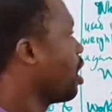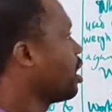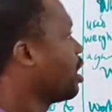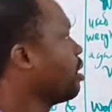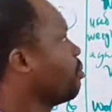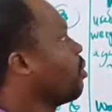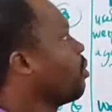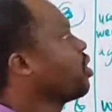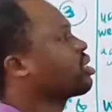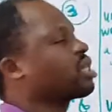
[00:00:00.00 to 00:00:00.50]

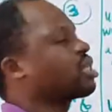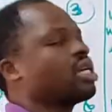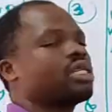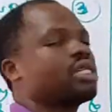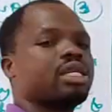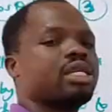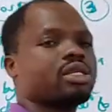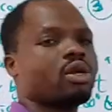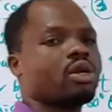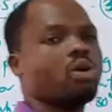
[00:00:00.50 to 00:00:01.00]
In most
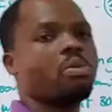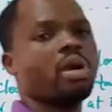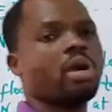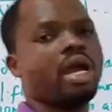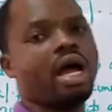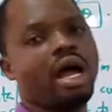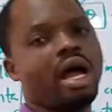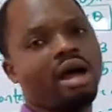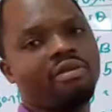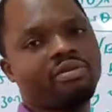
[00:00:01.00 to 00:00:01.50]
cases, you may
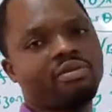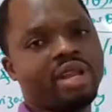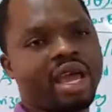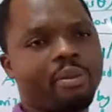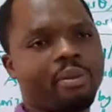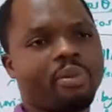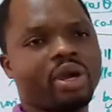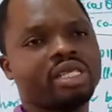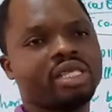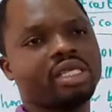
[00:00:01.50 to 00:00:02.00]
have
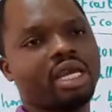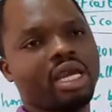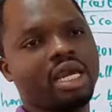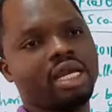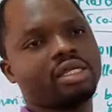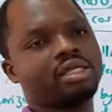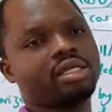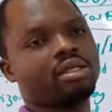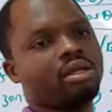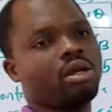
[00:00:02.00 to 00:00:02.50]

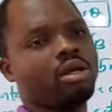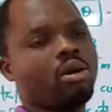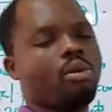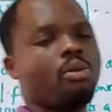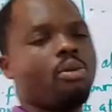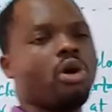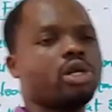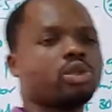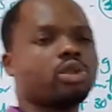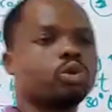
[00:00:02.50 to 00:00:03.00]
9.8,
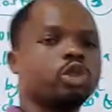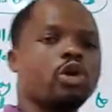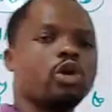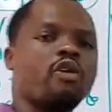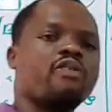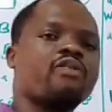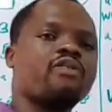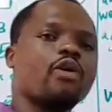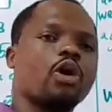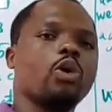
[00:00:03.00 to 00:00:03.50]
but
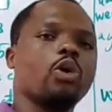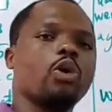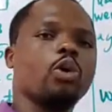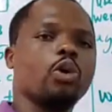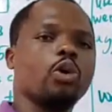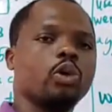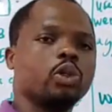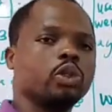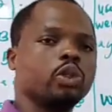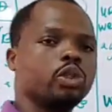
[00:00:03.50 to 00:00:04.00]
you
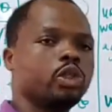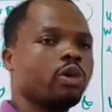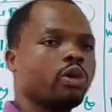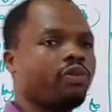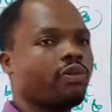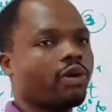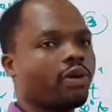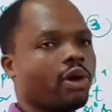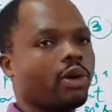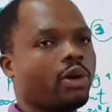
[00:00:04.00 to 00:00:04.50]

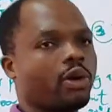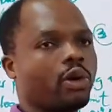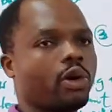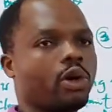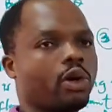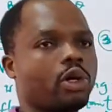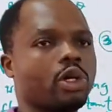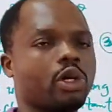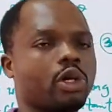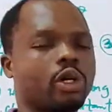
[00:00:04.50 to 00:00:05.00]

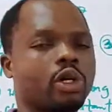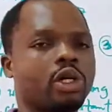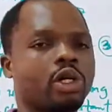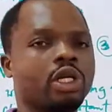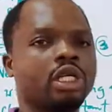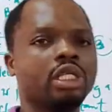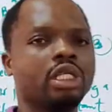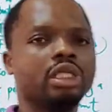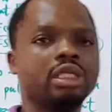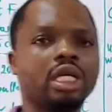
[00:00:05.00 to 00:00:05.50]
follow
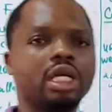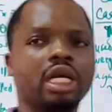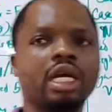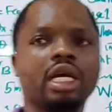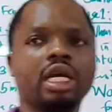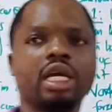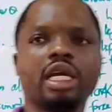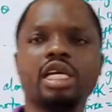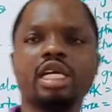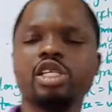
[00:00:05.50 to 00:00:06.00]

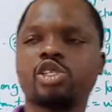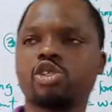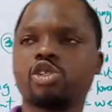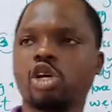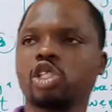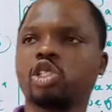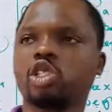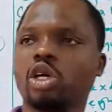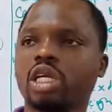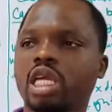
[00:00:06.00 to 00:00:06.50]
the
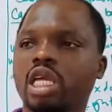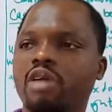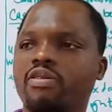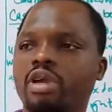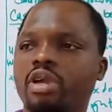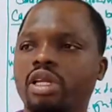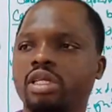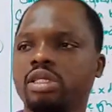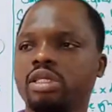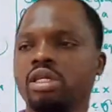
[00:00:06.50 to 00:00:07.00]
instruction
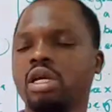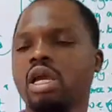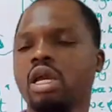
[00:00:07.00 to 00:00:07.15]
given.